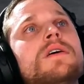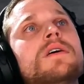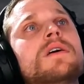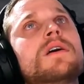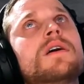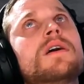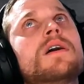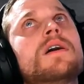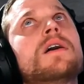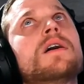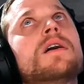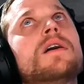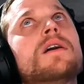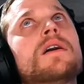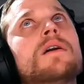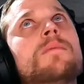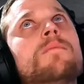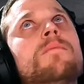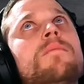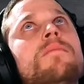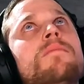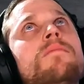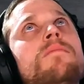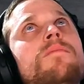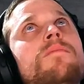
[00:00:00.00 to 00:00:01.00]

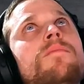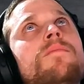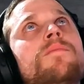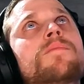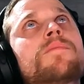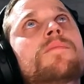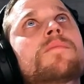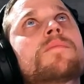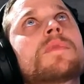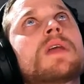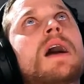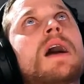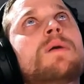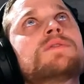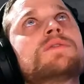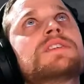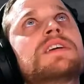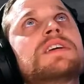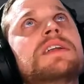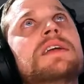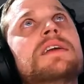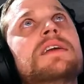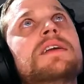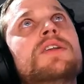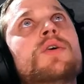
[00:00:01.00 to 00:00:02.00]
I was
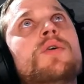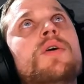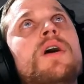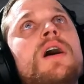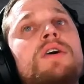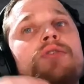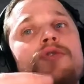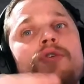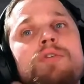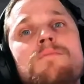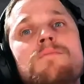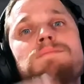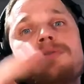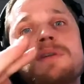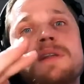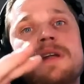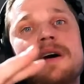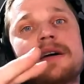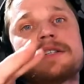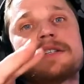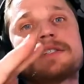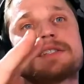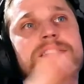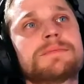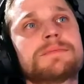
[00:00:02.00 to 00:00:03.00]
getting 100
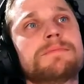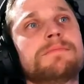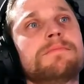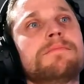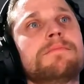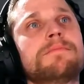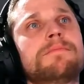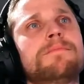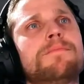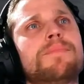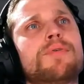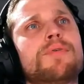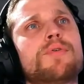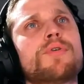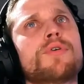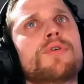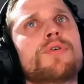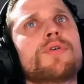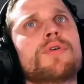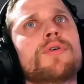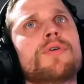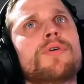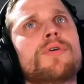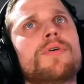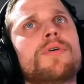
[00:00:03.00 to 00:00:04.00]
plus
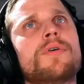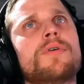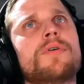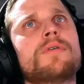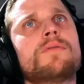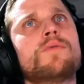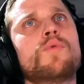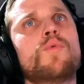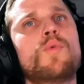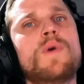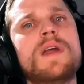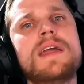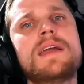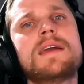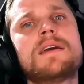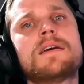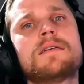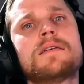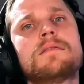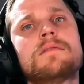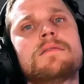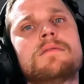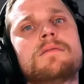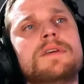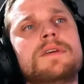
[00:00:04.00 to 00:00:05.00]
per week,
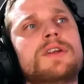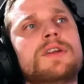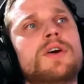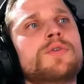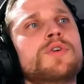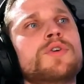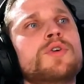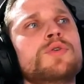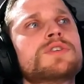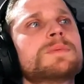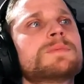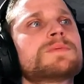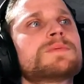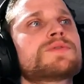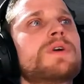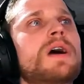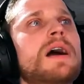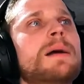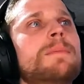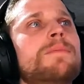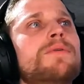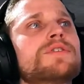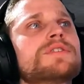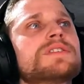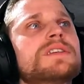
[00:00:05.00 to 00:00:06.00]
new
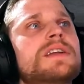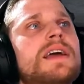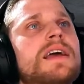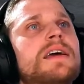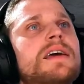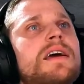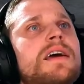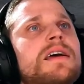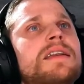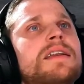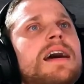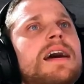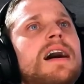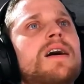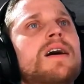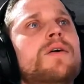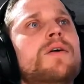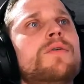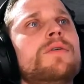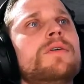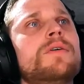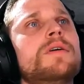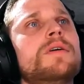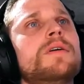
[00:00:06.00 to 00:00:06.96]
subscribers, and now